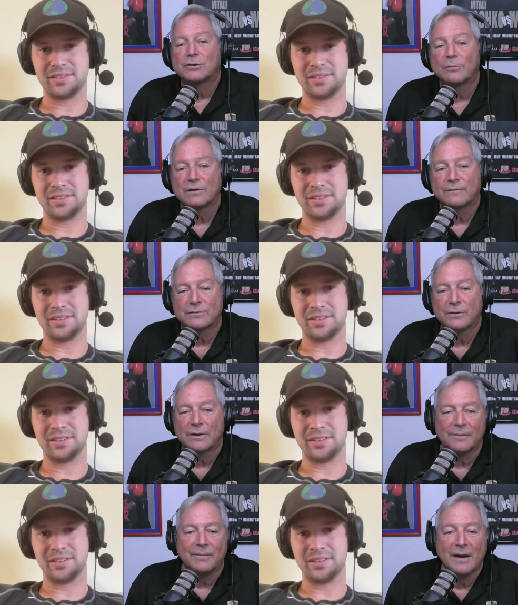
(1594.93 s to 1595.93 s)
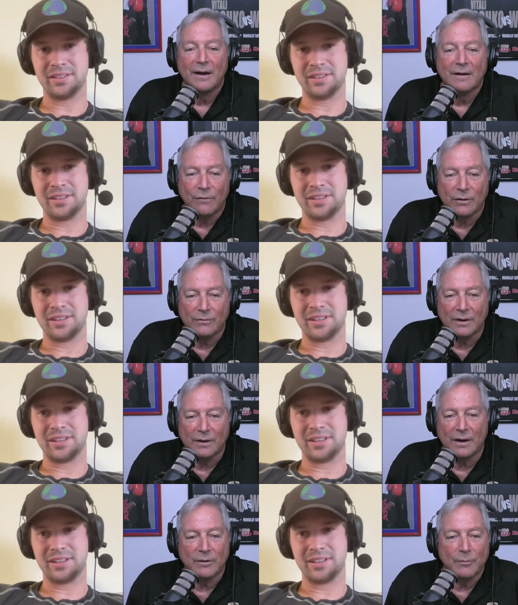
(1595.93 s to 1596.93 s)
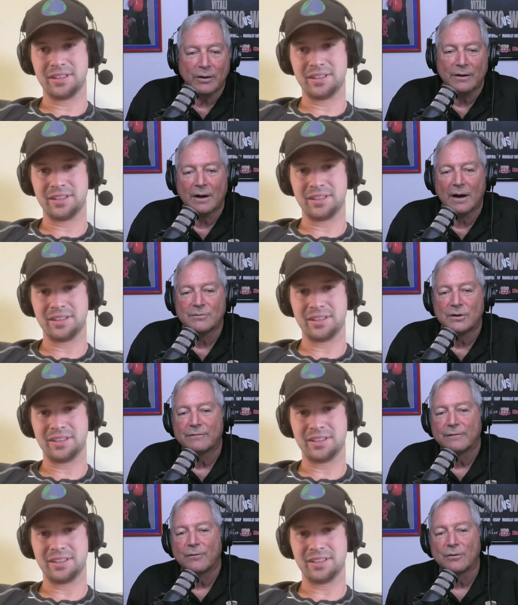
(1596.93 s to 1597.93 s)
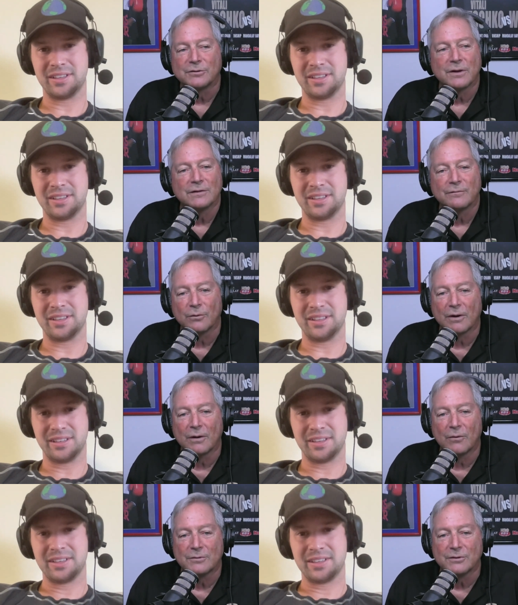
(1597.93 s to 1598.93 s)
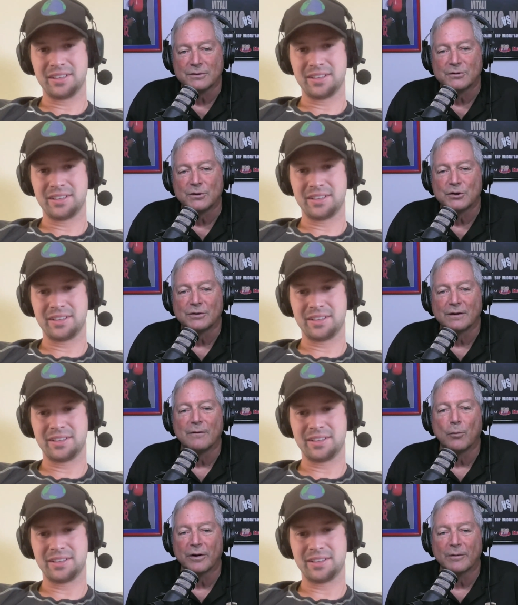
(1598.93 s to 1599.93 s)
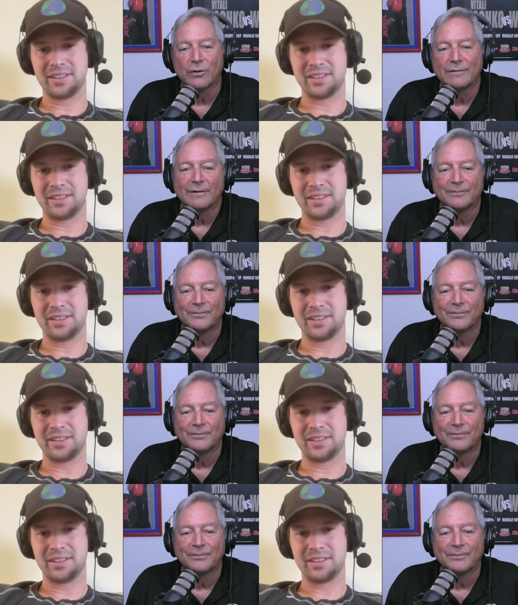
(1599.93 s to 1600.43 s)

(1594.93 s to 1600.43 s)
Speaker 1: so much for tuning in. For uh, Henry Mark and uh, I'm Jeff DeForest. Thanks for uh, watching this edition of the Morning Briefing.